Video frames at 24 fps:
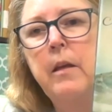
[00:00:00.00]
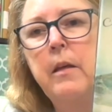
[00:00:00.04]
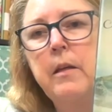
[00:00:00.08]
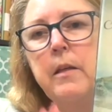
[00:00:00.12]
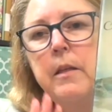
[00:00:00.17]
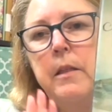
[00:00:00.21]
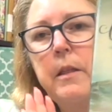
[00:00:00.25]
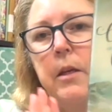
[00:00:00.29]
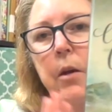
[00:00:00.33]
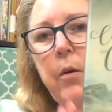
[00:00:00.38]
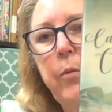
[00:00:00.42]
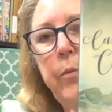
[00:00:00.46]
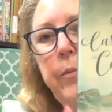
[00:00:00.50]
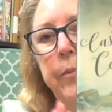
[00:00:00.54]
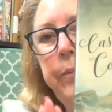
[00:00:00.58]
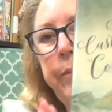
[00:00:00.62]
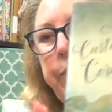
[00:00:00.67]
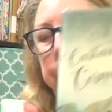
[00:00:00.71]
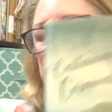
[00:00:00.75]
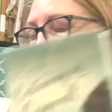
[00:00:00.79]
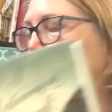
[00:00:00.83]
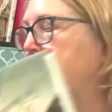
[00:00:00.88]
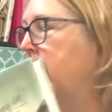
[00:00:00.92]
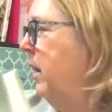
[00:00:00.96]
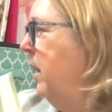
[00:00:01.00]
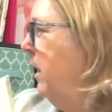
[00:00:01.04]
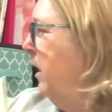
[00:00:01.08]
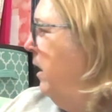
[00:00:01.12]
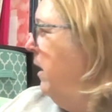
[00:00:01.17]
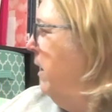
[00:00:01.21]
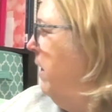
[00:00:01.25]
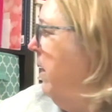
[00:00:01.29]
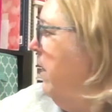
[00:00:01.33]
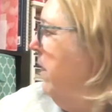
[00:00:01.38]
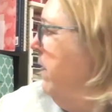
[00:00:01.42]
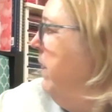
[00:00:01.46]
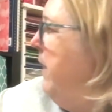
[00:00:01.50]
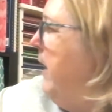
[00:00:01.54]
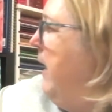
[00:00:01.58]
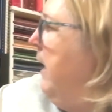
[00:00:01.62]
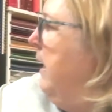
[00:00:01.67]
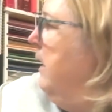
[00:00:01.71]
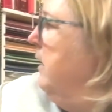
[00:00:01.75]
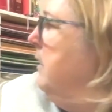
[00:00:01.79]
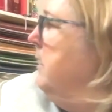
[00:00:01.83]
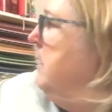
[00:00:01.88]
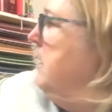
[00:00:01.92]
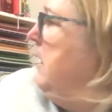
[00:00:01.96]
So
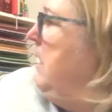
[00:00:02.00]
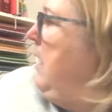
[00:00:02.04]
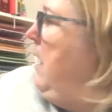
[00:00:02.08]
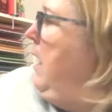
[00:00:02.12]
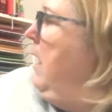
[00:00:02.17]
that,